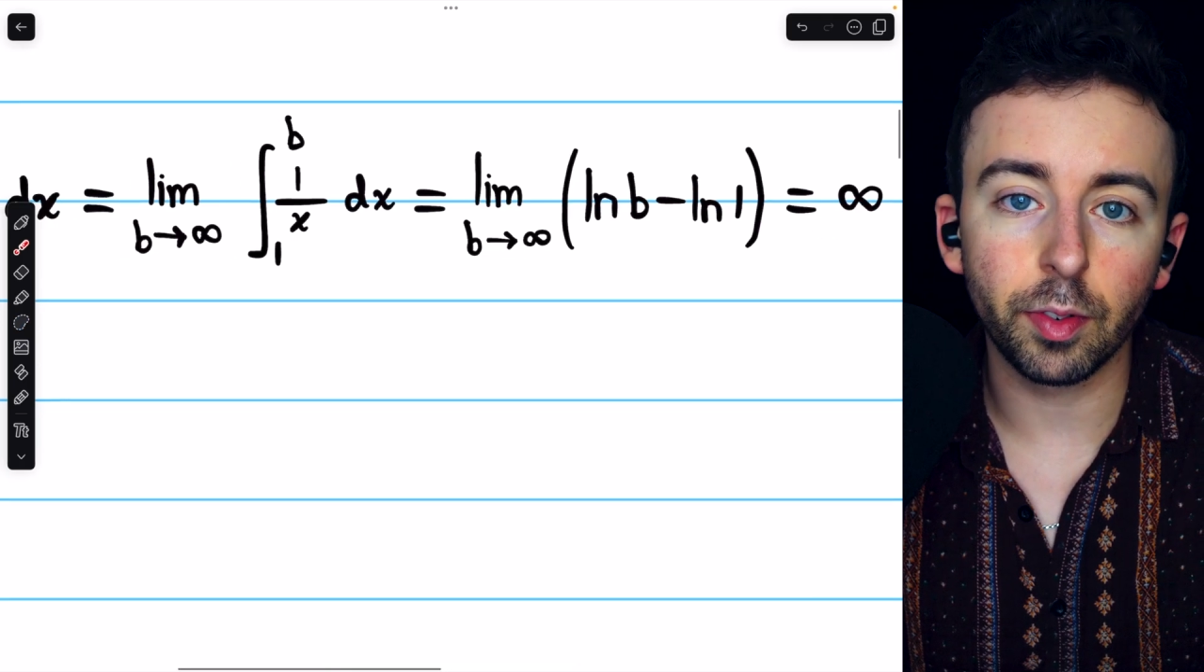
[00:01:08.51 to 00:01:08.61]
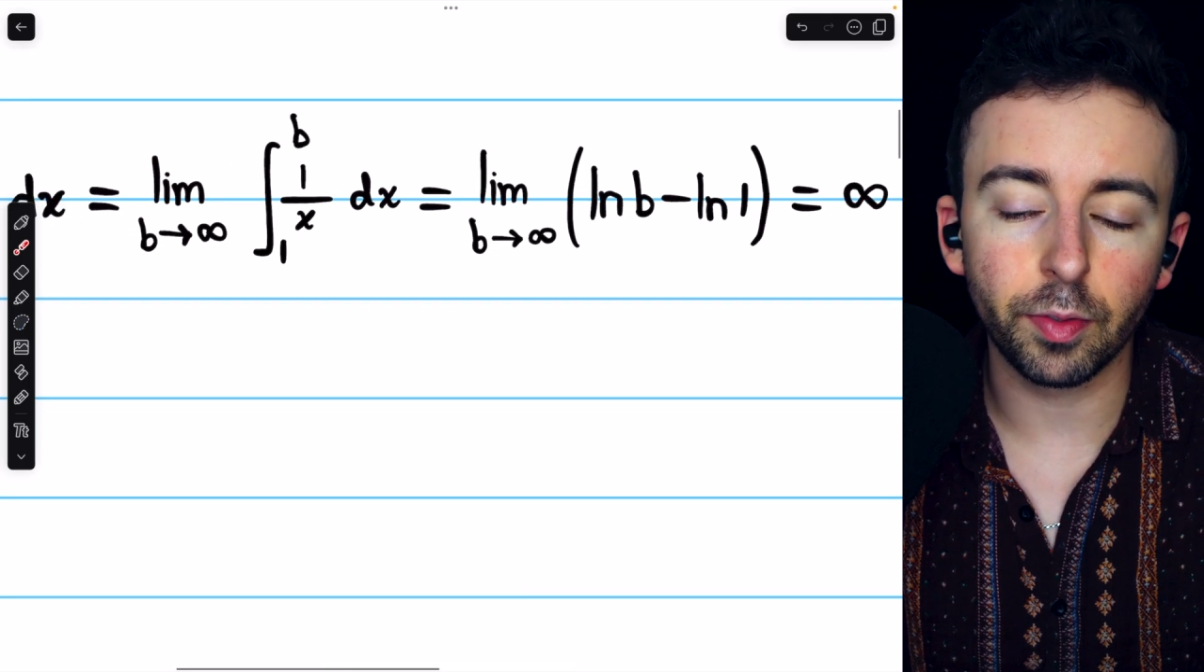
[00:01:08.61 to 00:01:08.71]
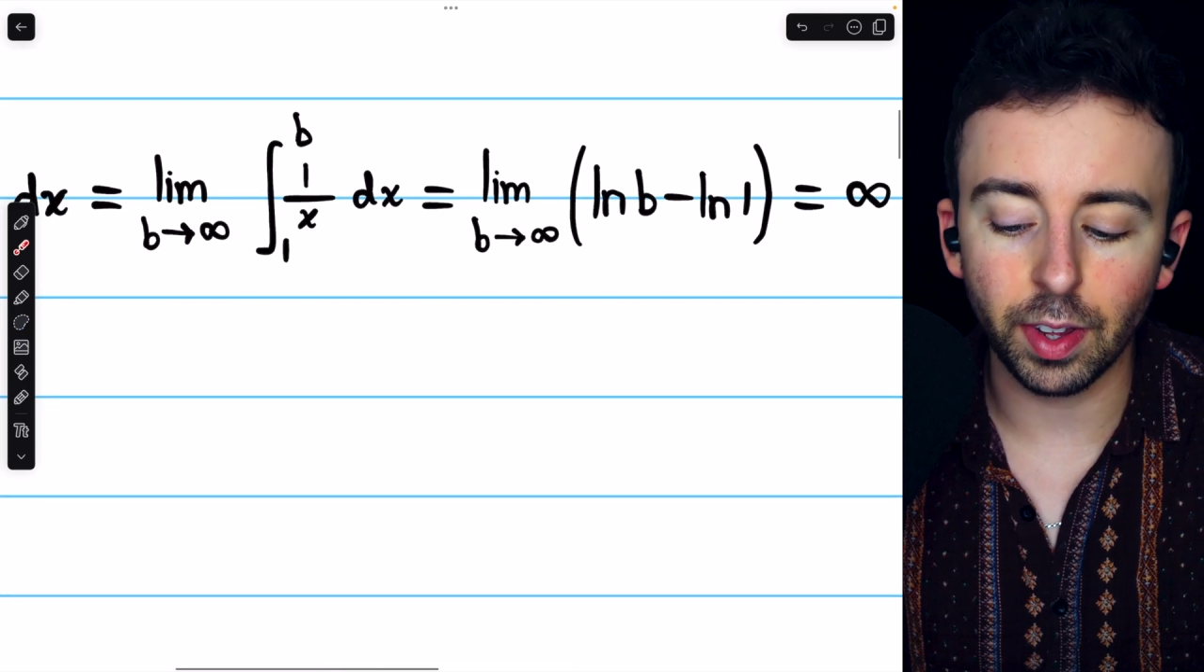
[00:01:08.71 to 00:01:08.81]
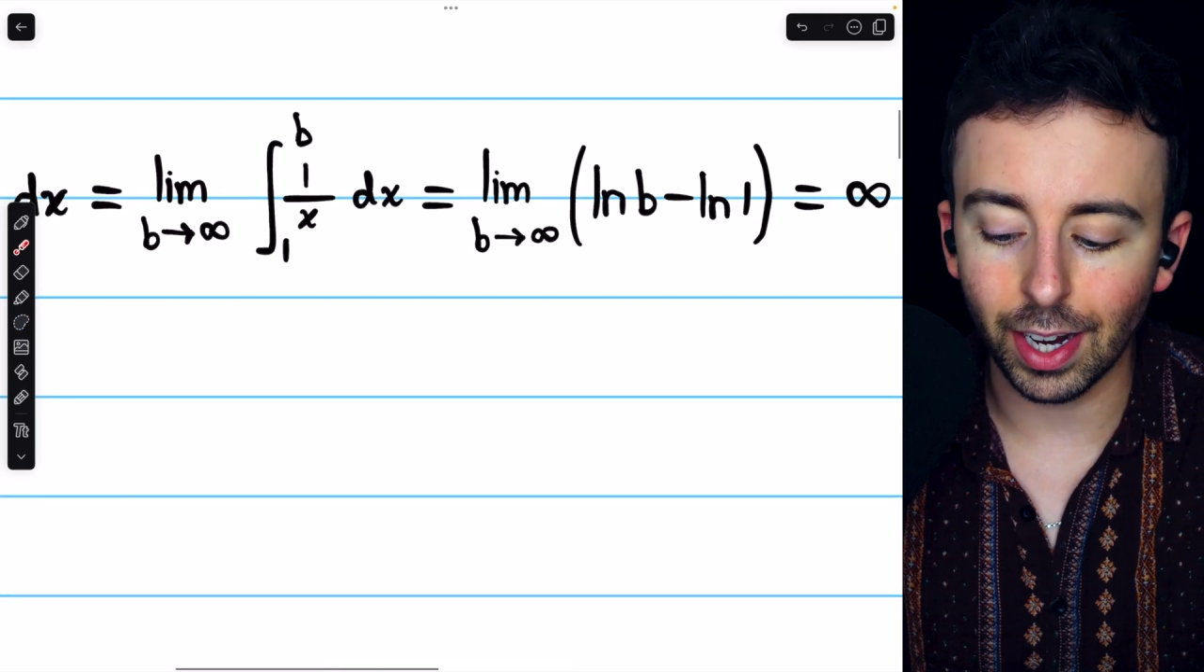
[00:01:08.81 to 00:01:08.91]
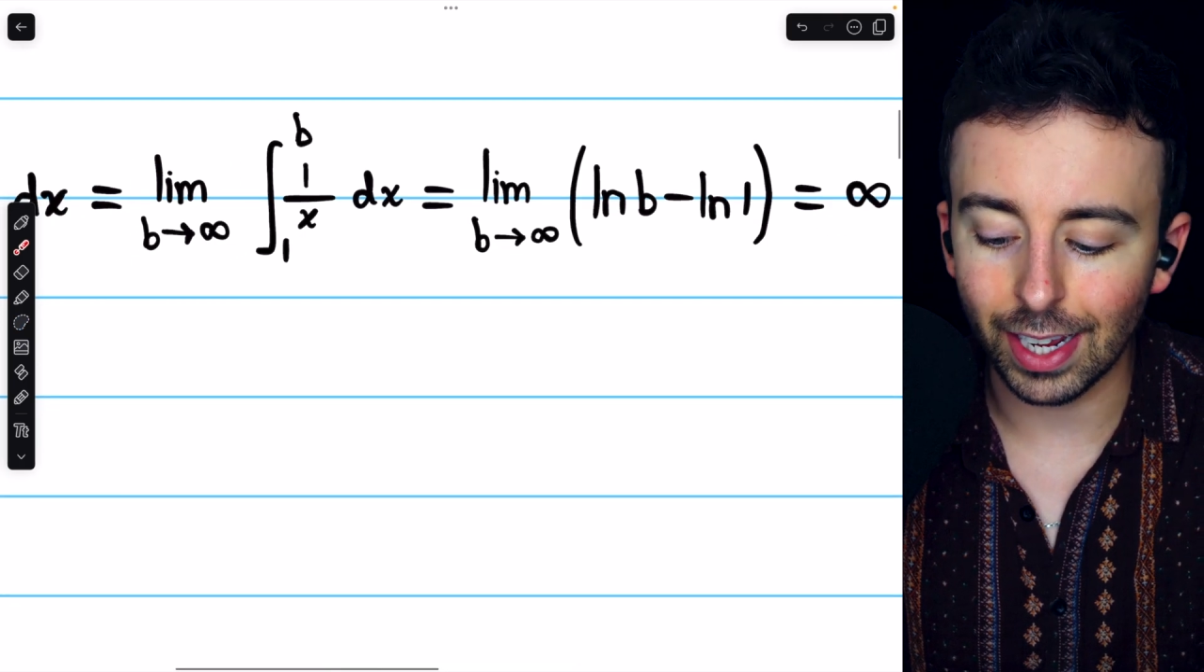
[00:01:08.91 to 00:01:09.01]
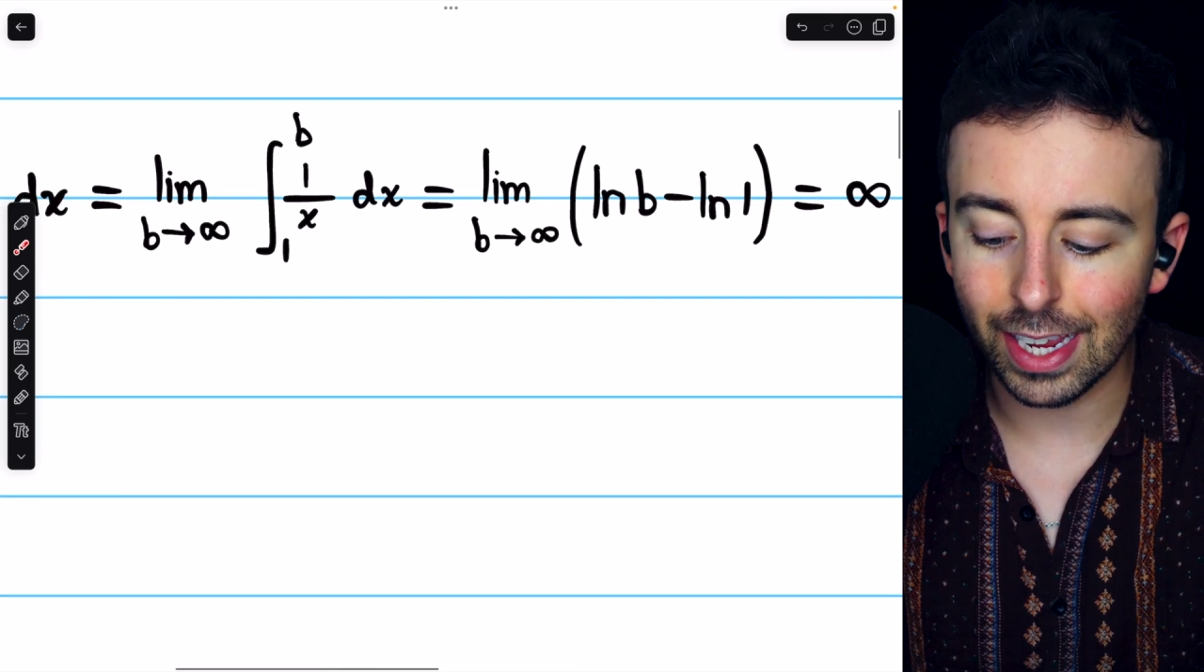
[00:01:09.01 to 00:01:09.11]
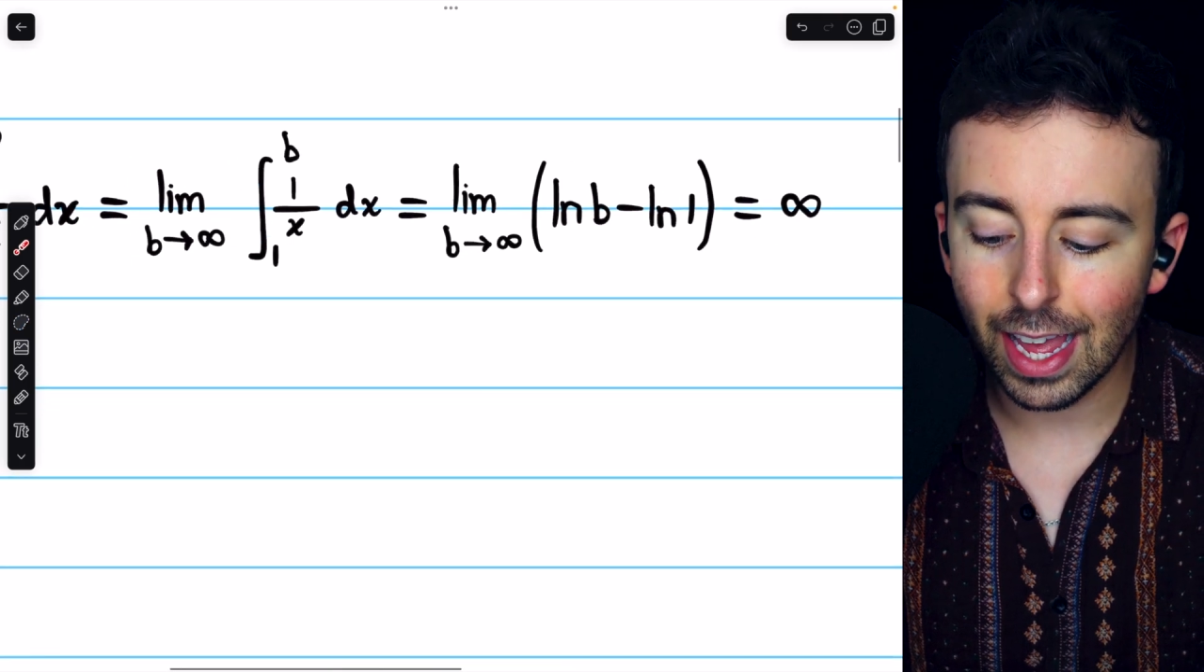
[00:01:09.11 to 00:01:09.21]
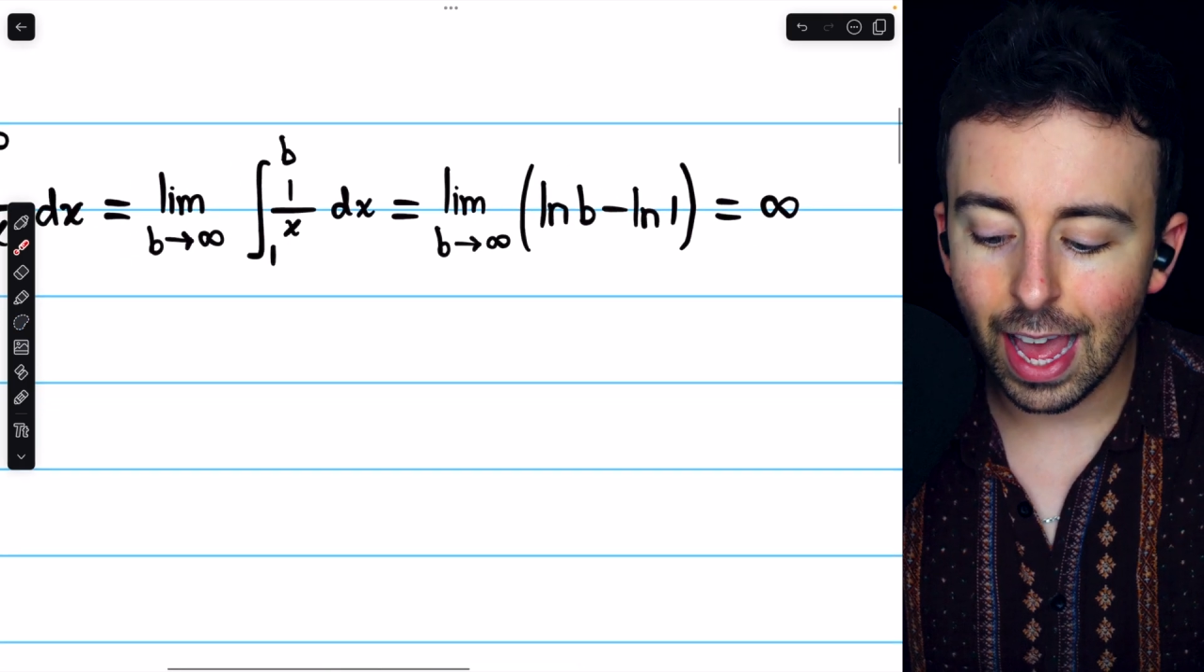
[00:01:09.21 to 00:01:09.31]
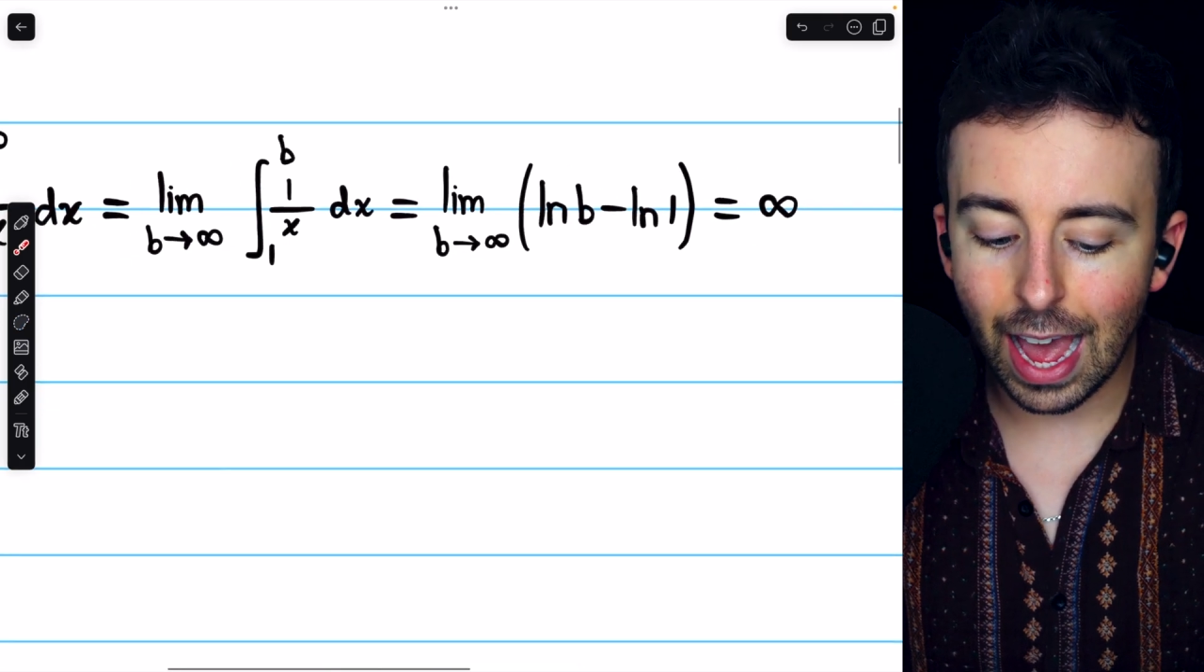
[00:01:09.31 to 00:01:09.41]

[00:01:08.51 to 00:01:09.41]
infinity.